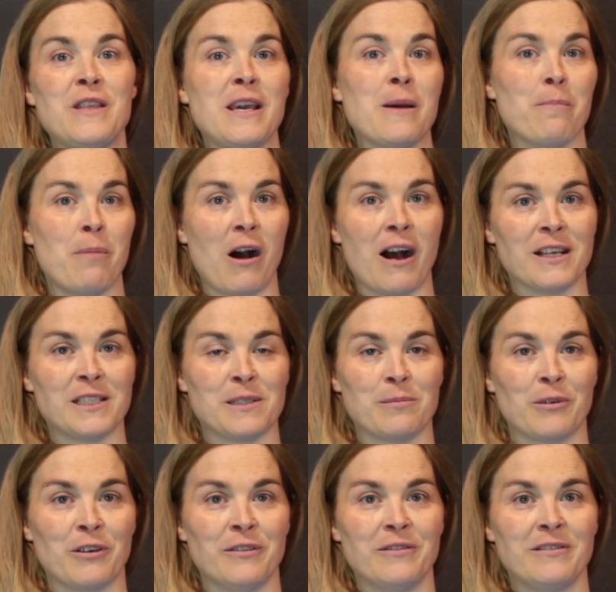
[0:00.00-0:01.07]
the
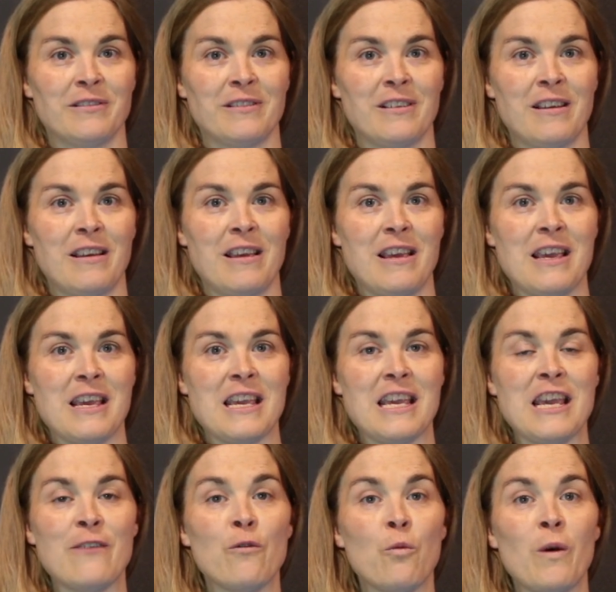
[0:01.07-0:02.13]
impossible.
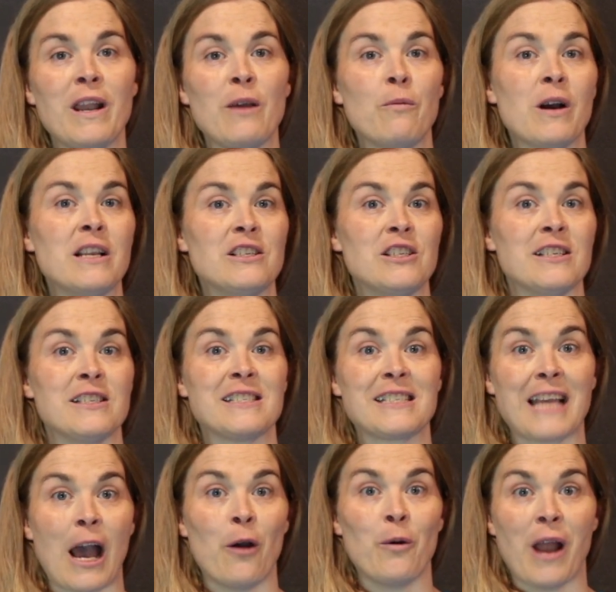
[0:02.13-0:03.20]
Even when he went to
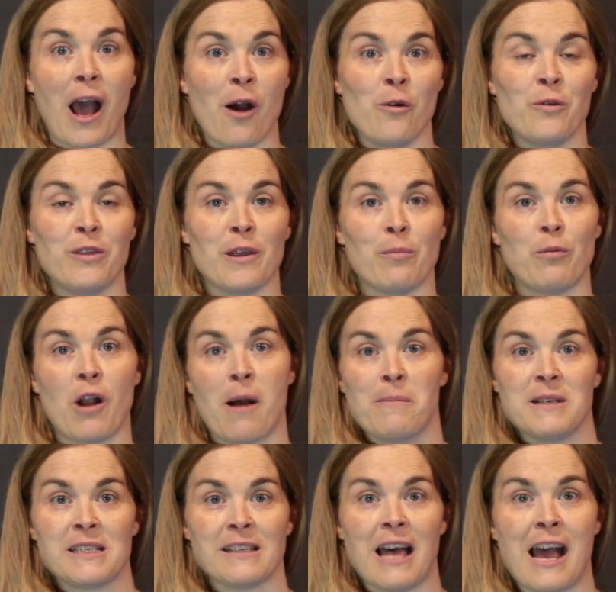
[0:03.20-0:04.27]
scout out the
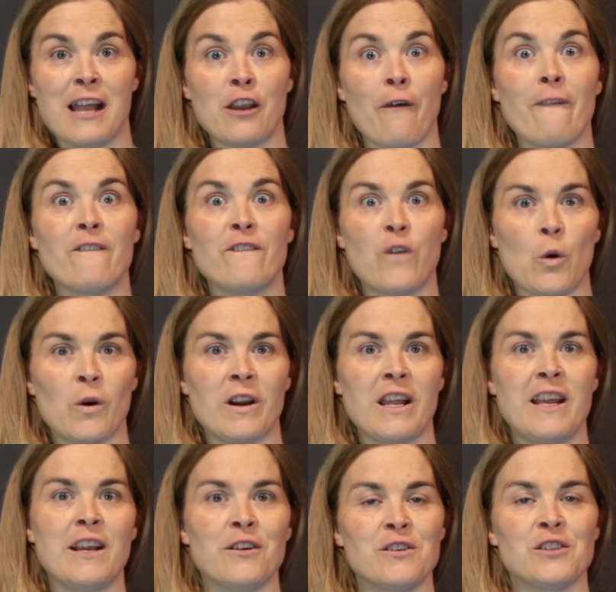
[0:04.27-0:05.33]
promised land 40
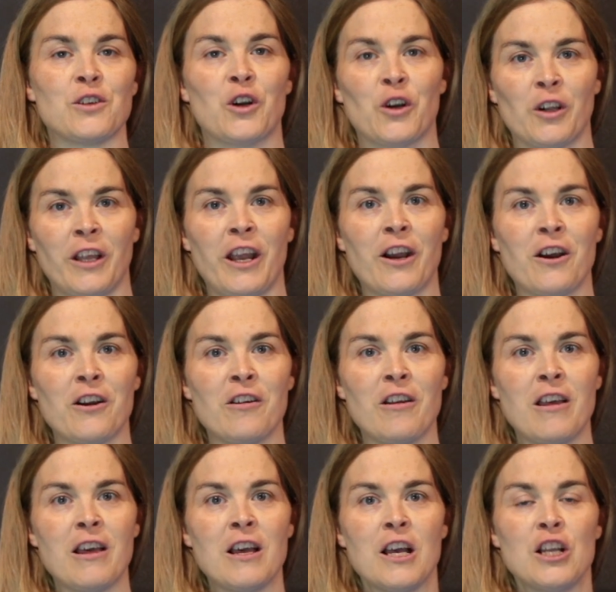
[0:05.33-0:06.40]
years earlier,
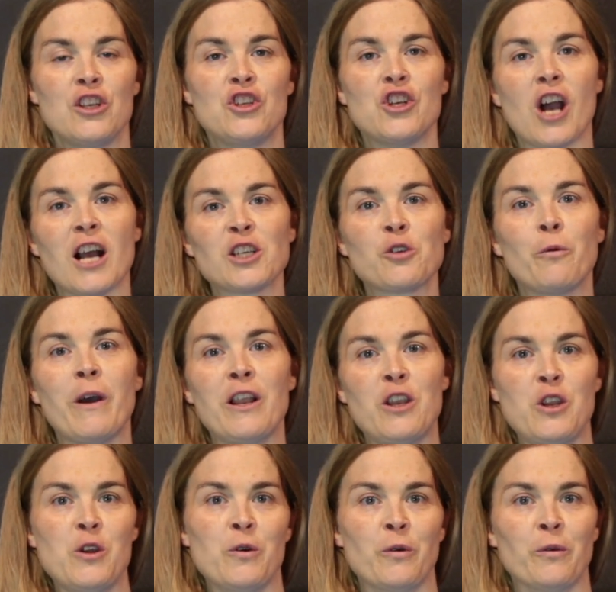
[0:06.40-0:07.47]
Joshua
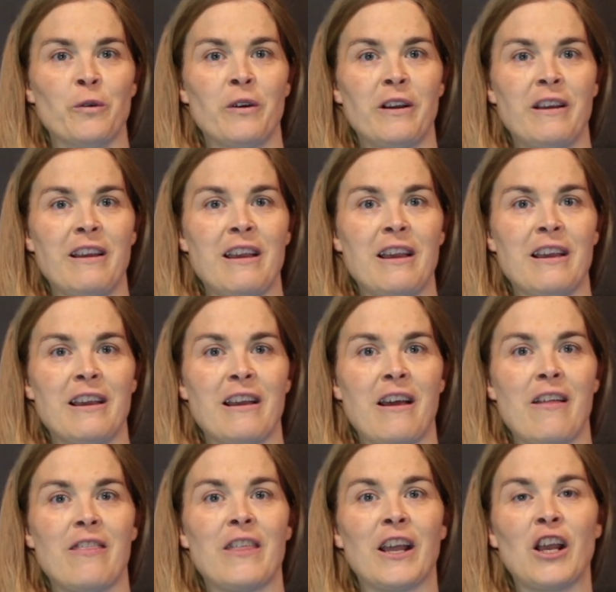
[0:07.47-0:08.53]
knew
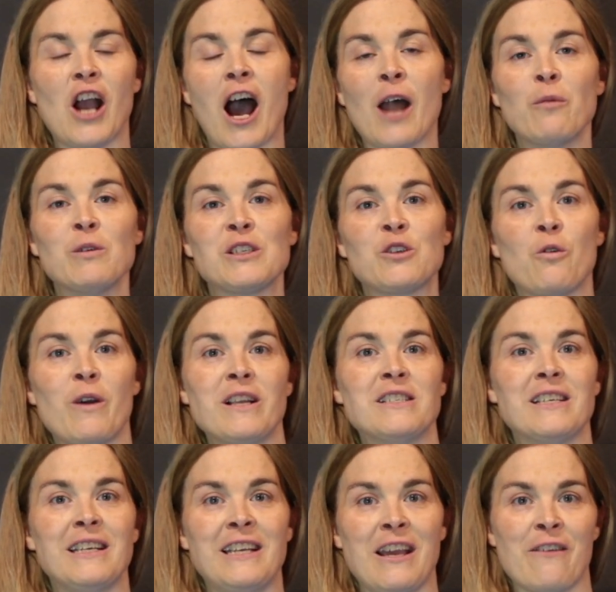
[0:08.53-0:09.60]
that God was going
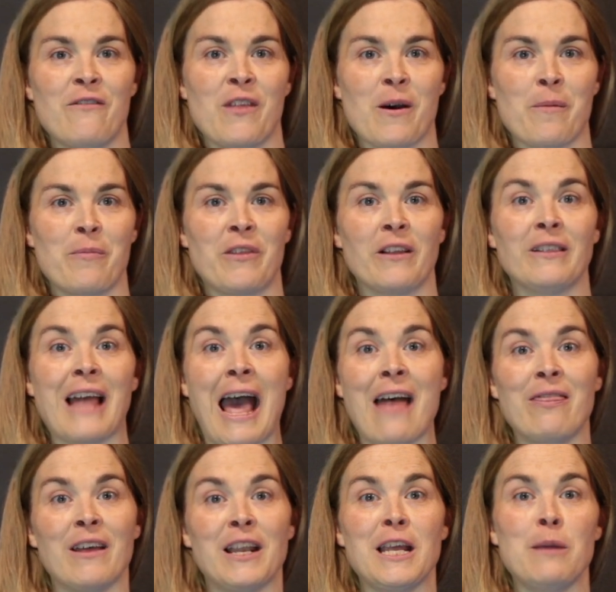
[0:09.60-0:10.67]
to give them the
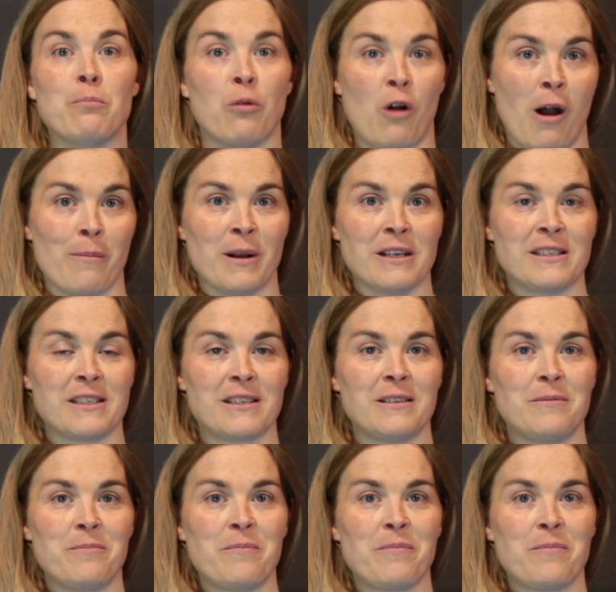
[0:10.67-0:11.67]
land that he promised.